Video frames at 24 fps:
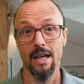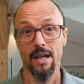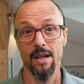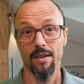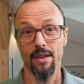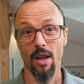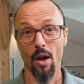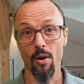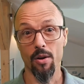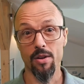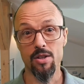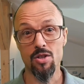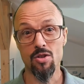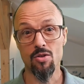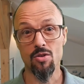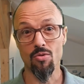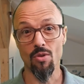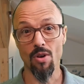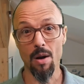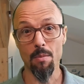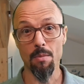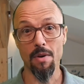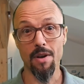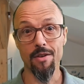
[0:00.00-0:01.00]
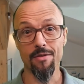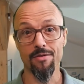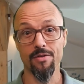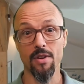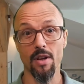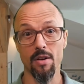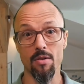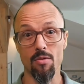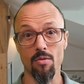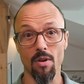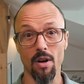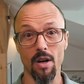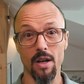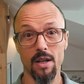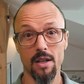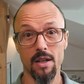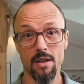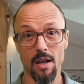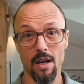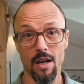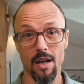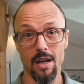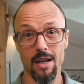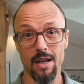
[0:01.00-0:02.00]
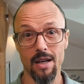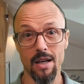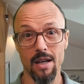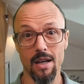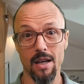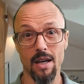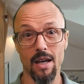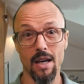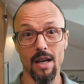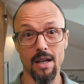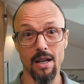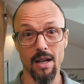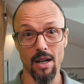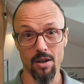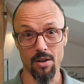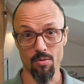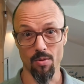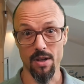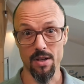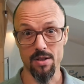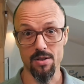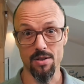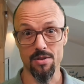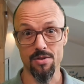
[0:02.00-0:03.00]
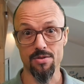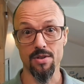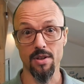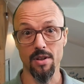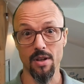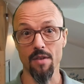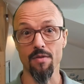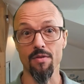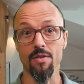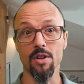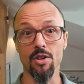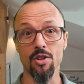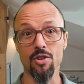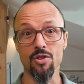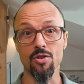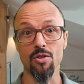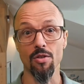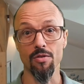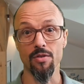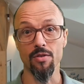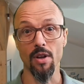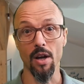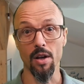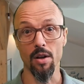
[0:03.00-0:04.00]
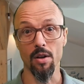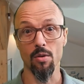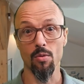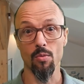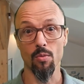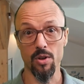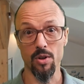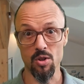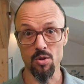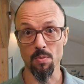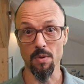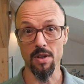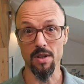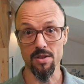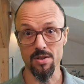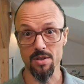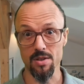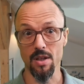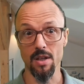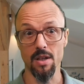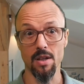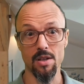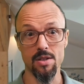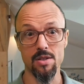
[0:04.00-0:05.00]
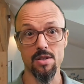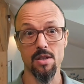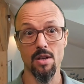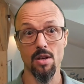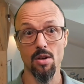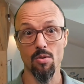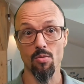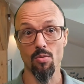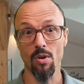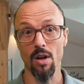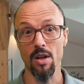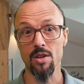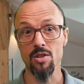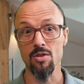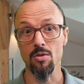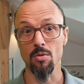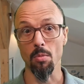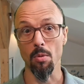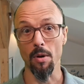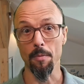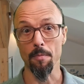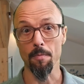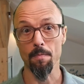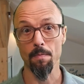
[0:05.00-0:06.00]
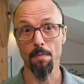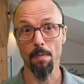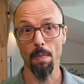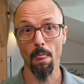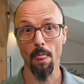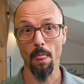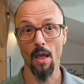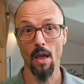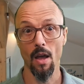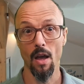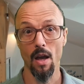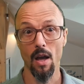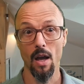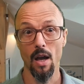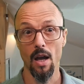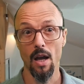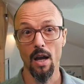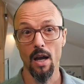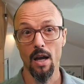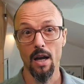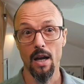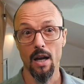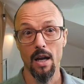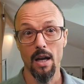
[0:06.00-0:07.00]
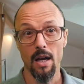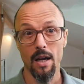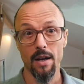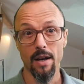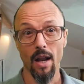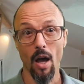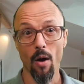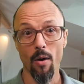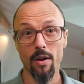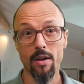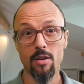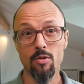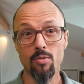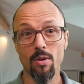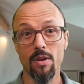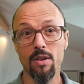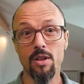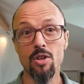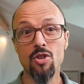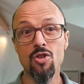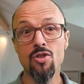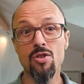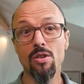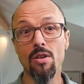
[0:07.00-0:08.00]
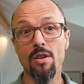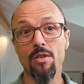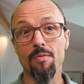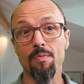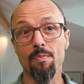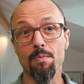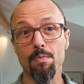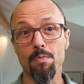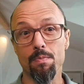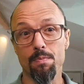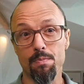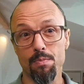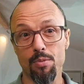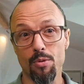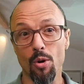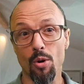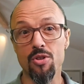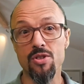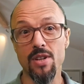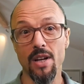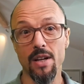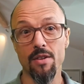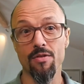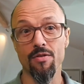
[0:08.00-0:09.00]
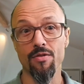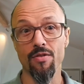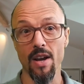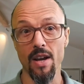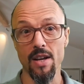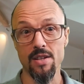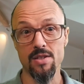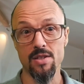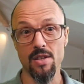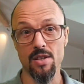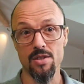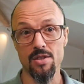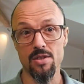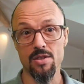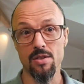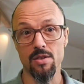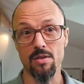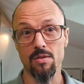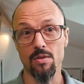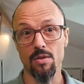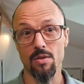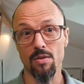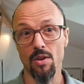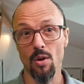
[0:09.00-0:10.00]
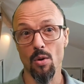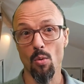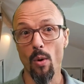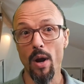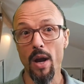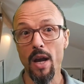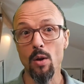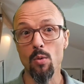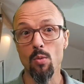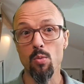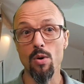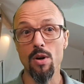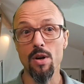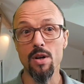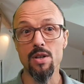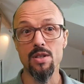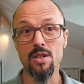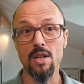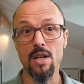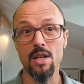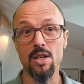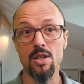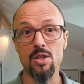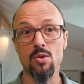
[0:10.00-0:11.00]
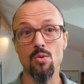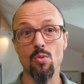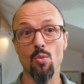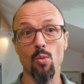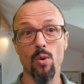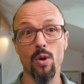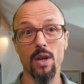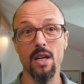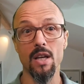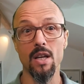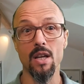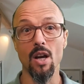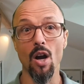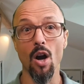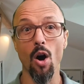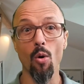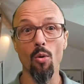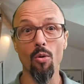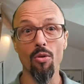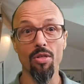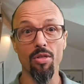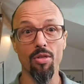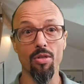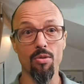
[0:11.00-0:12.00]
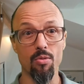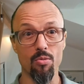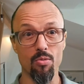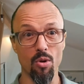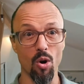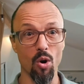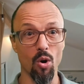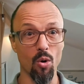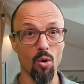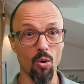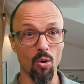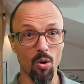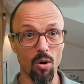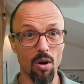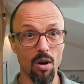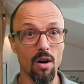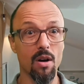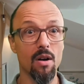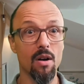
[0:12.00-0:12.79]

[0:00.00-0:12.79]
Now, in Scrum, if done right, it addresses the definition of done, which means it is releasable. Now, in traditional project phases, the way it works is we go through